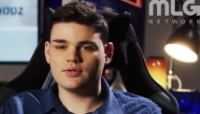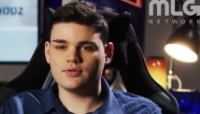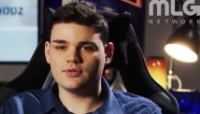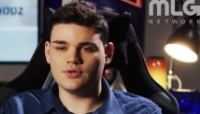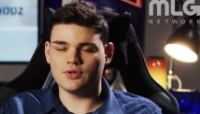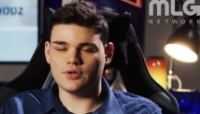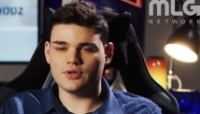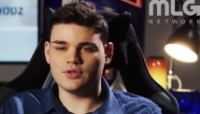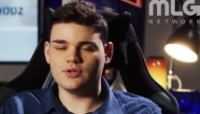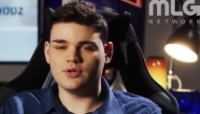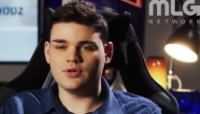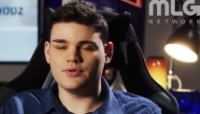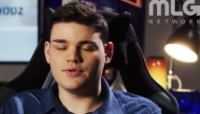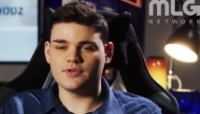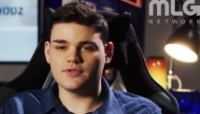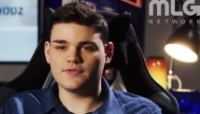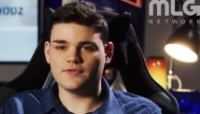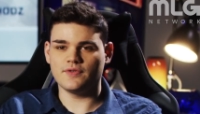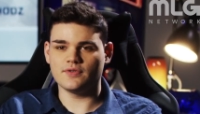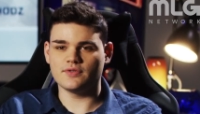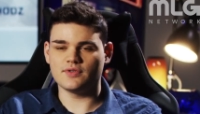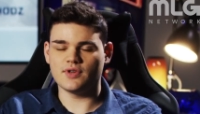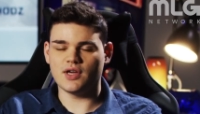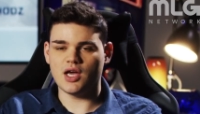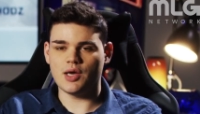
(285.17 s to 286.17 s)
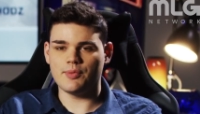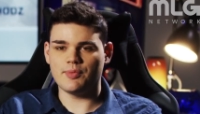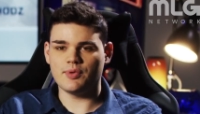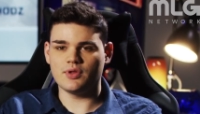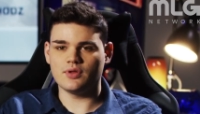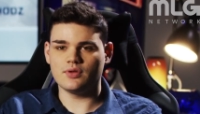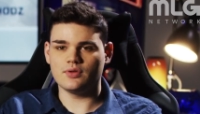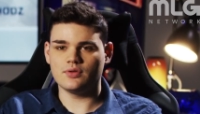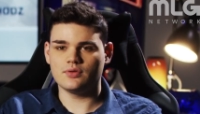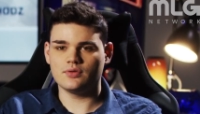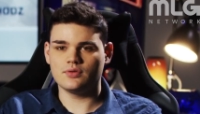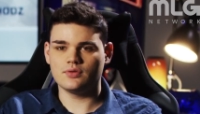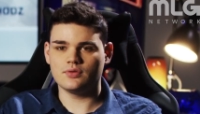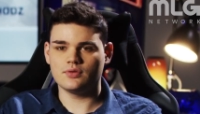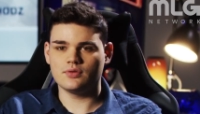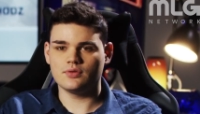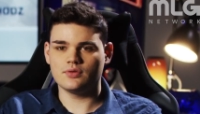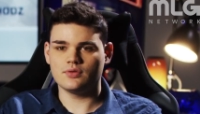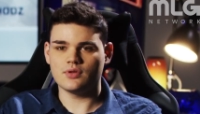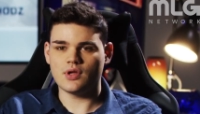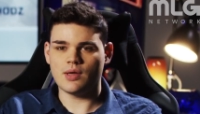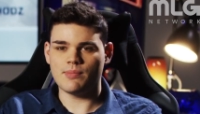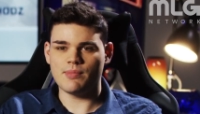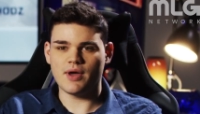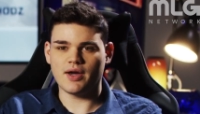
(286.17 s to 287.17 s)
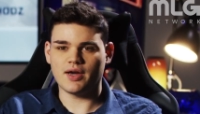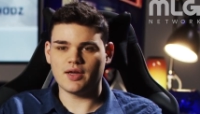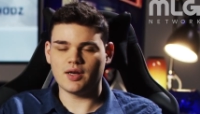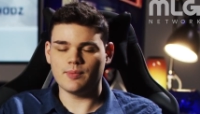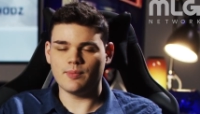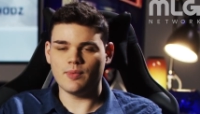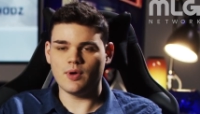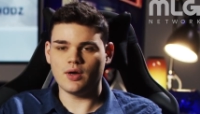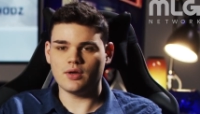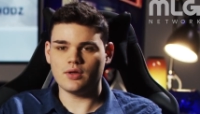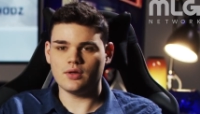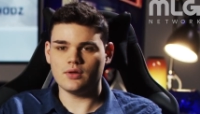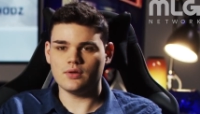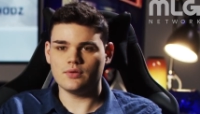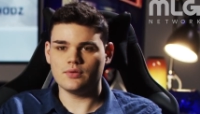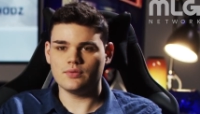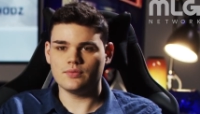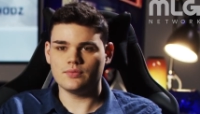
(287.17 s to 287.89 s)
you can do this full time, and I'm not gonna bug you.